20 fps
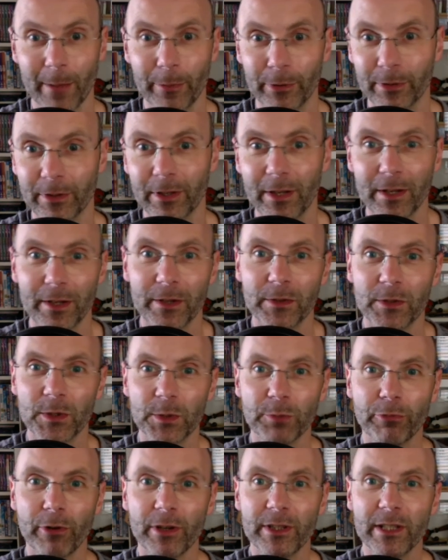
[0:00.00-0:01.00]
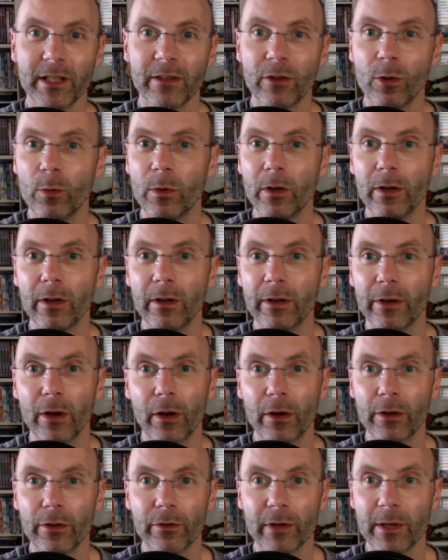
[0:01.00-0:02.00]
and spreading the word
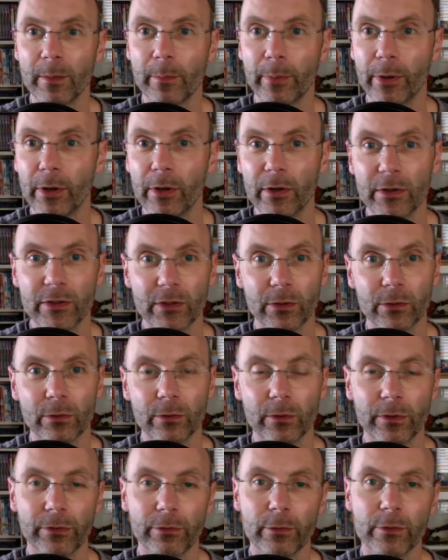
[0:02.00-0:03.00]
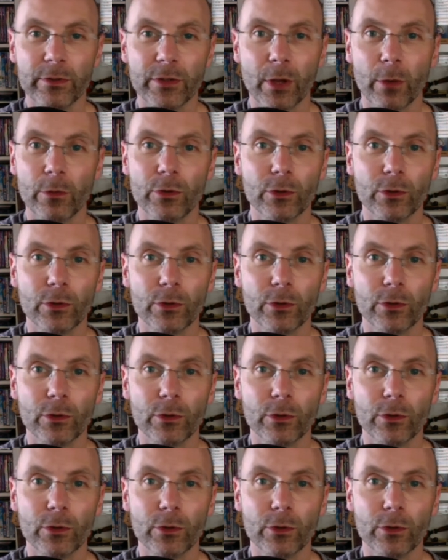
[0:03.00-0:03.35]
either in person or through social